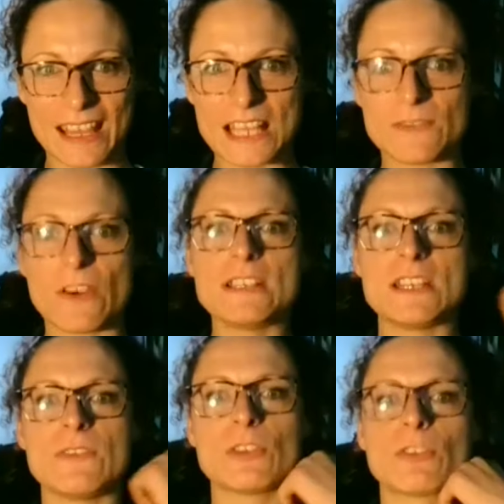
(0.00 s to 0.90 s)
It's very
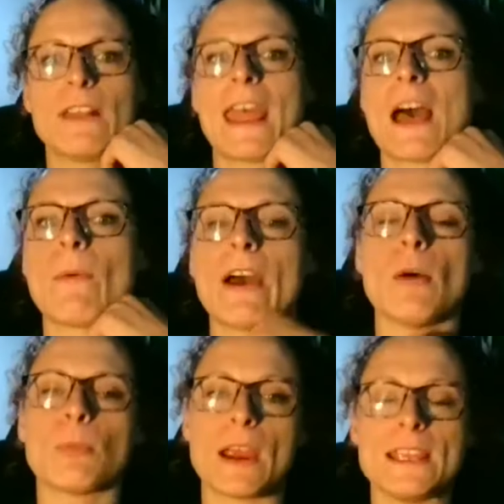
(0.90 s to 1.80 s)
difficult on how I
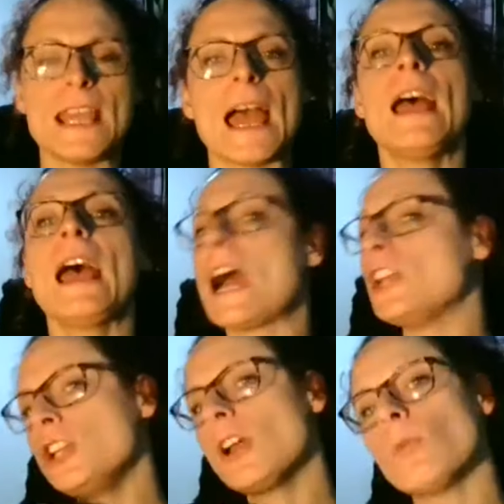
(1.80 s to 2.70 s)
operate. Yeah.
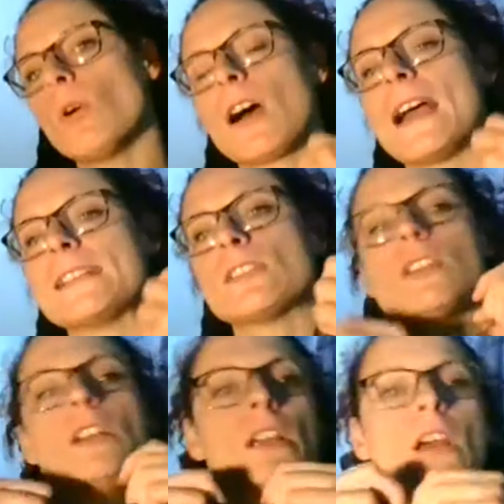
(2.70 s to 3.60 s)
And you know what, guys?
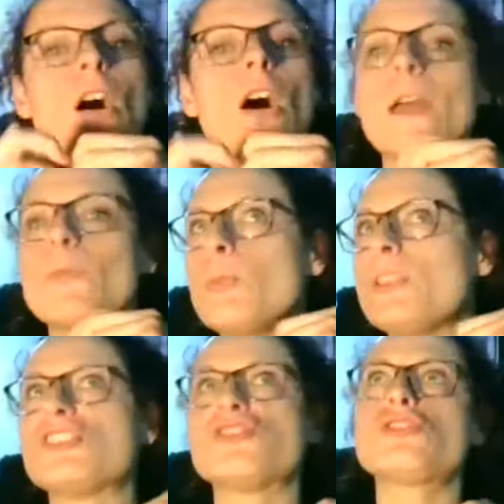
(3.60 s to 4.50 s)
Look, I will
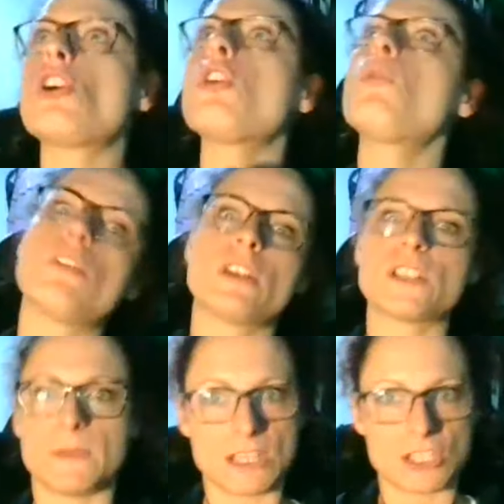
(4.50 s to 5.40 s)
be so
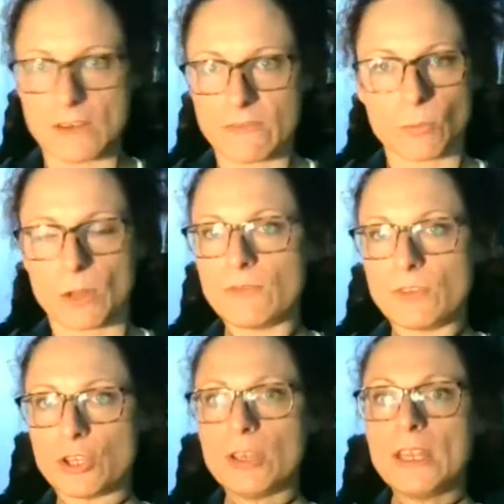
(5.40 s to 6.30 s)
honest with each and every one of
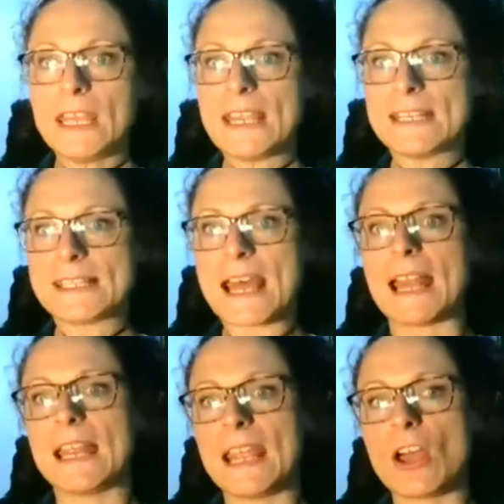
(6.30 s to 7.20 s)
you is
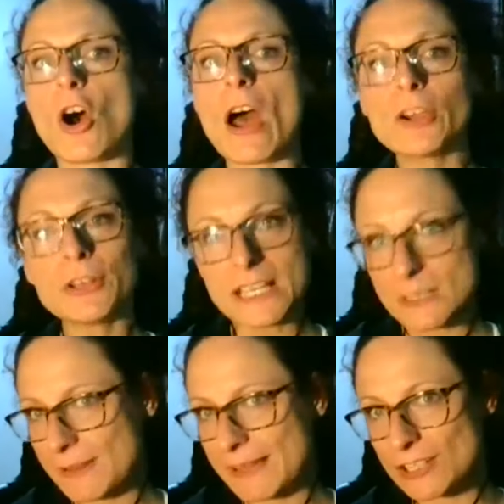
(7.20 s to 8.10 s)
that I got
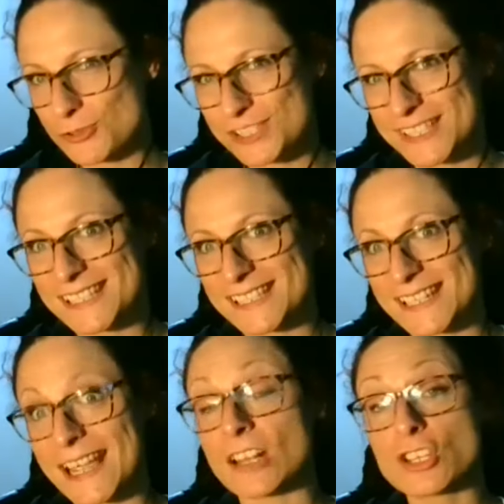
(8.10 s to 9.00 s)
into
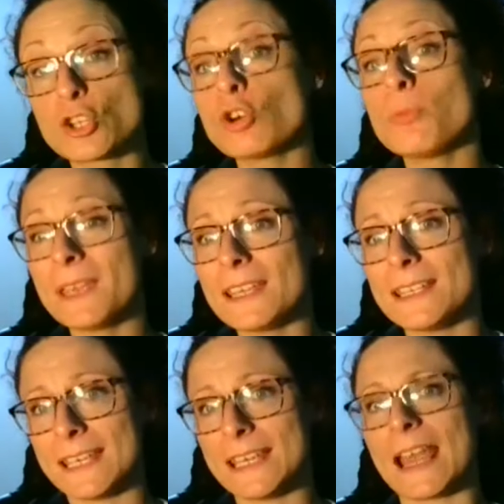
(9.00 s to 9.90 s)
PH360 and it took me a
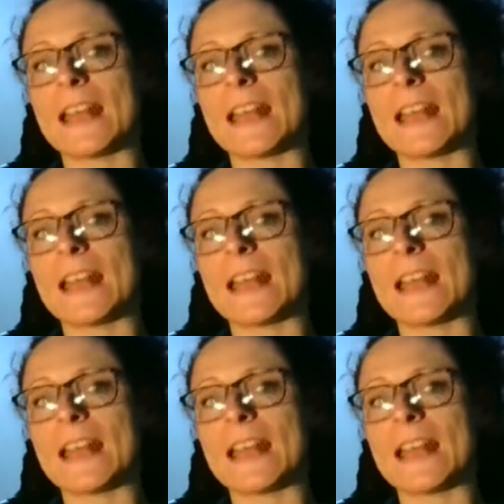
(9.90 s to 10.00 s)
year.